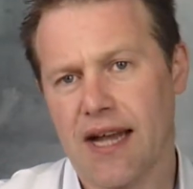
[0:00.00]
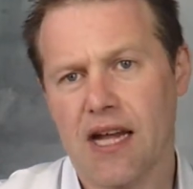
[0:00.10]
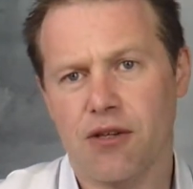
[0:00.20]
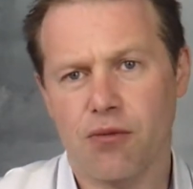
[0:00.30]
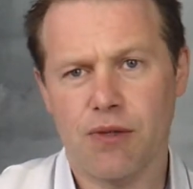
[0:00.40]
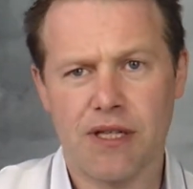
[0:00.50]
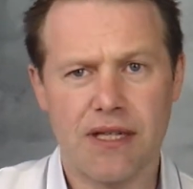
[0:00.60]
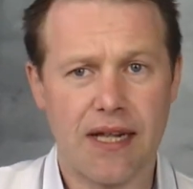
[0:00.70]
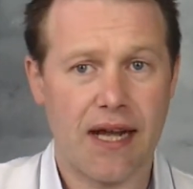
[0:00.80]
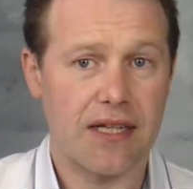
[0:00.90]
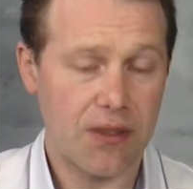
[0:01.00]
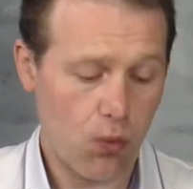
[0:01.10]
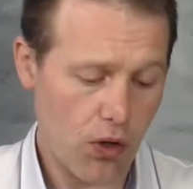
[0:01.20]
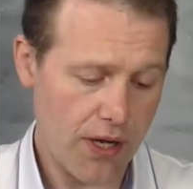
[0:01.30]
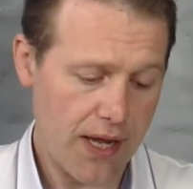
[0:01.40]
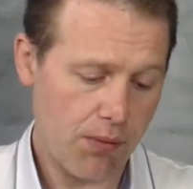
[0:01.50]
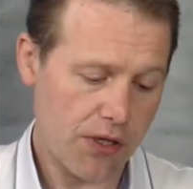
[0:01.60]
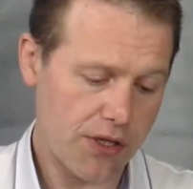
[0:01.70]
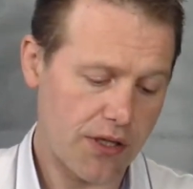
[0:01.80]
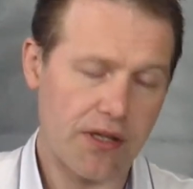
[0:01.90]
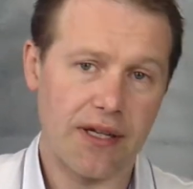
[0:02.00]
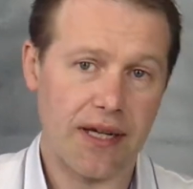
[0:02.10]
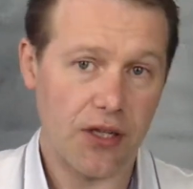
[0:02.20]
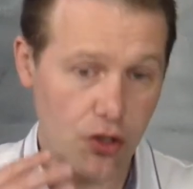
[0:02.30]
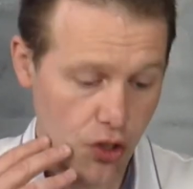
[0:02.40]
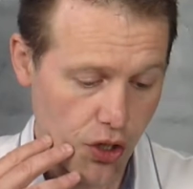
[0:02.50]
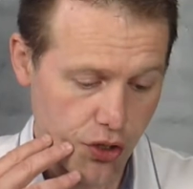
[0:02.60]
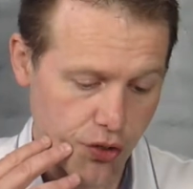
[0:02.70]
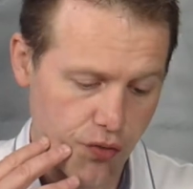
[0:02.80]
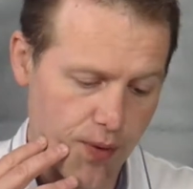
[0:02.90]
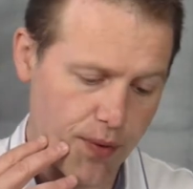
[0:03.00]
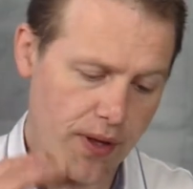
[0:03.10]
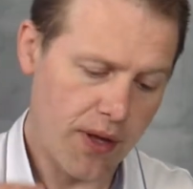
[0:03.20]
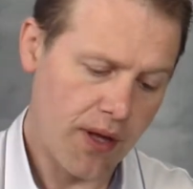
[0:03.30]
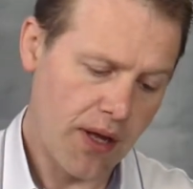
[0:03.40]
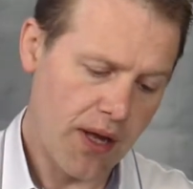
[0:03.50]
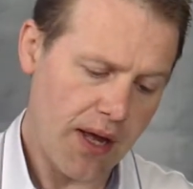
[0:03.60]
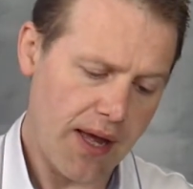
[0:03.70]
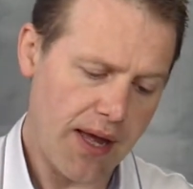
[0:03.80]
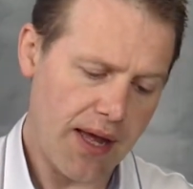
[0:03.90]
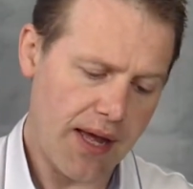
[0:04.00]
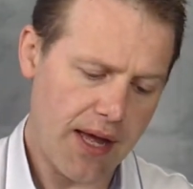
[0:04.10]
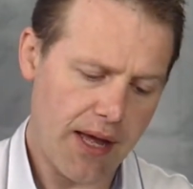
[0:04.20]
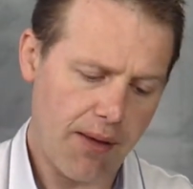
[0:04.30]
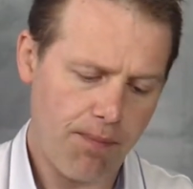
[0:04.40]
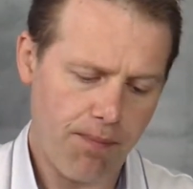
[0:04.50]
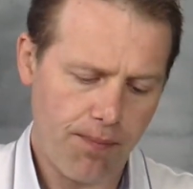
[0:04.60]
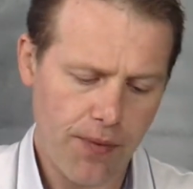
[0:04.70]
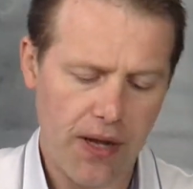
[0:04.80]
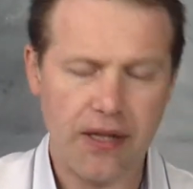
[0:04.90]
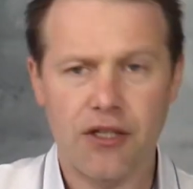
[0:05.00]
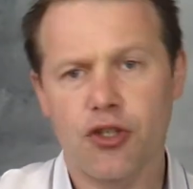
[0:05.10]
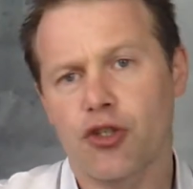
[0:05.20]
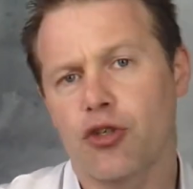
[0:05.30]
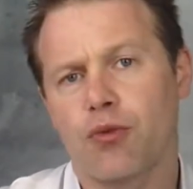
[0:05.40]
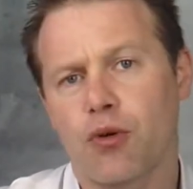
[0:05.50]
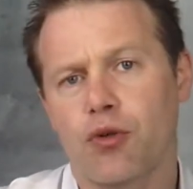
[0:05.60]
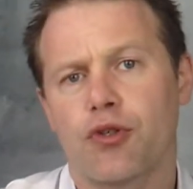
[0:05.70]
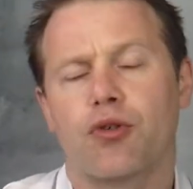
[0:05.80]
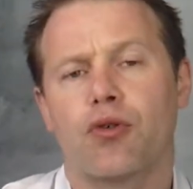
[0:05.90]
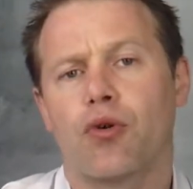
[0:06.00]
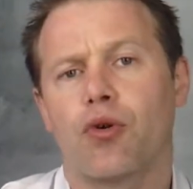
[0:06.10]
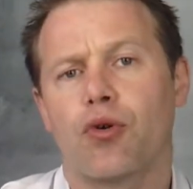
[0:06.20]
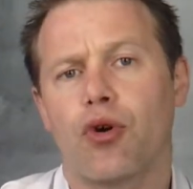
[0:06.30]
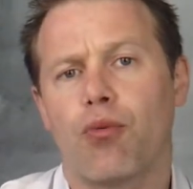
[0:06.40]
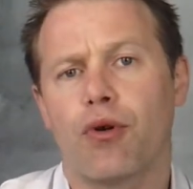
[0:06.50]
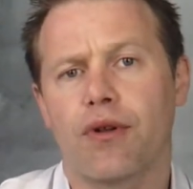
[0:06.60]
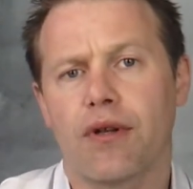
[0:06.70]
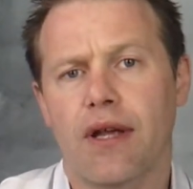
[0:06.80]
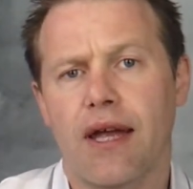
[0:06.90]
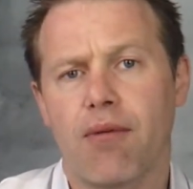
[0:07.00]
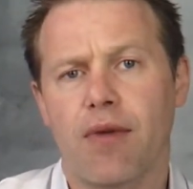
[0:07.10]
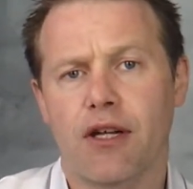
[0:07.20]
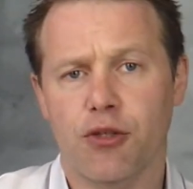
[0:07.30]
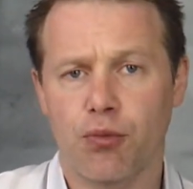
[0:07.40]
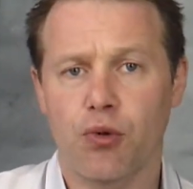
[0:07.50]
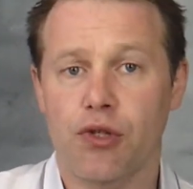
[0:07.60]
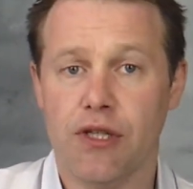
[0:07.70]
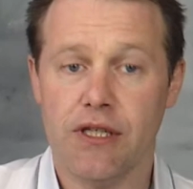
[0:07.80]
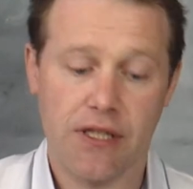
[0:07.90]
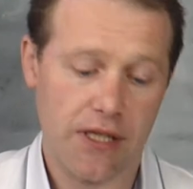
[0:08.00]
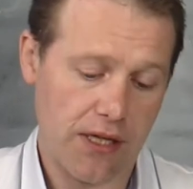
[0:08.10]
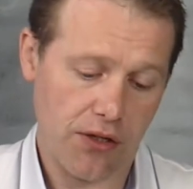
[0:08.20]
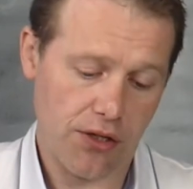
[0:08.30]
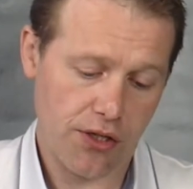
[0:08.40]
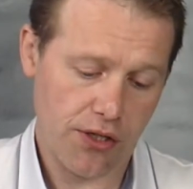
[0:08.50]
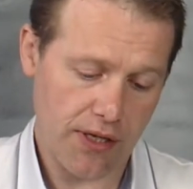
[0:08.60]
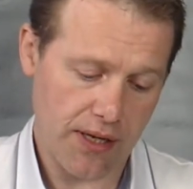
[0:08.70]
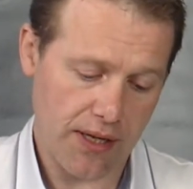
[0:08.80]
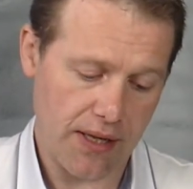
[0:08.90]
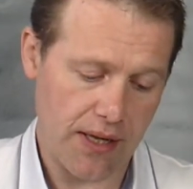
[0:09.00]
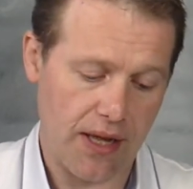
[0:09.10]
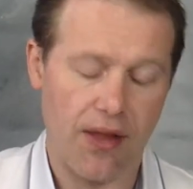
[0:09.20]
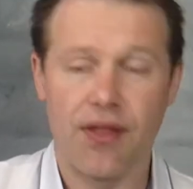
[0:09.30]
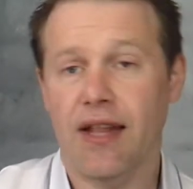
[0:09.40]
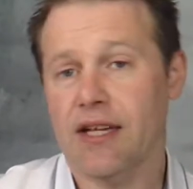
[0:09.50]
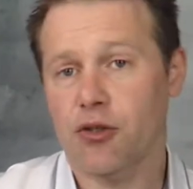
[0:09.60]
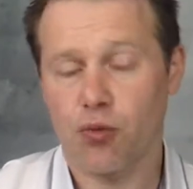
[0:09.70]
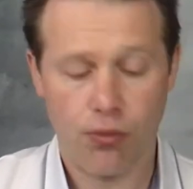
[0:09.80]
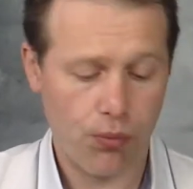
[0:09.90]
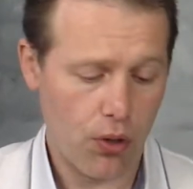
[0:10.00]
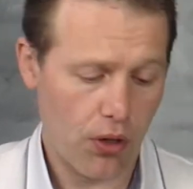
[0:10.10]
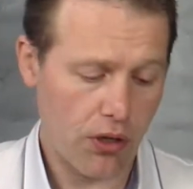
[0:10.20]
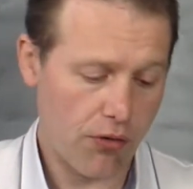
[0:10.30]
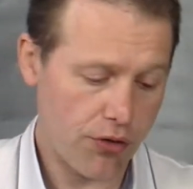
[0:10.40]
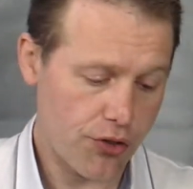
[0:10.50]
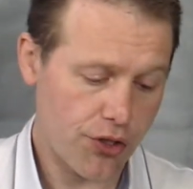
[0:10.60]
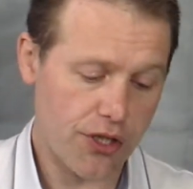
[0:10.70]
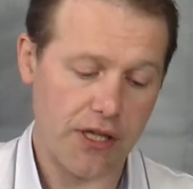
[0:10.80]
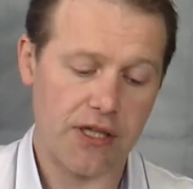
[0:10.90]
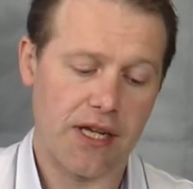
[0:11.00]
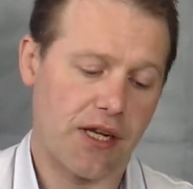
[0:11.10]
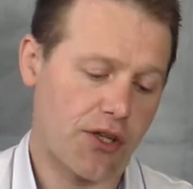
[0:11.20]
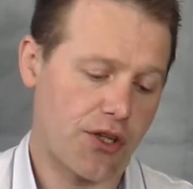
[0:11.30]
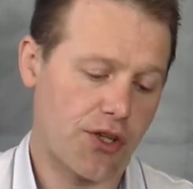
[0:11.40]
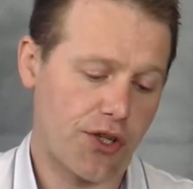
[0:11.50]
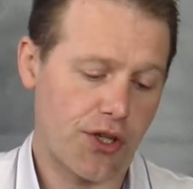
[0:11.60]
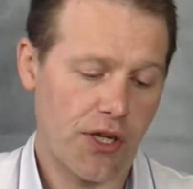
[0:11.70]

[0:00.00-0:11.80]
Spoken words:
were missing. It had 1 ear missing. It had a jaw strip, and its stomach was cut open, exposing its innards. And the last one, Port Lawrence in Texas,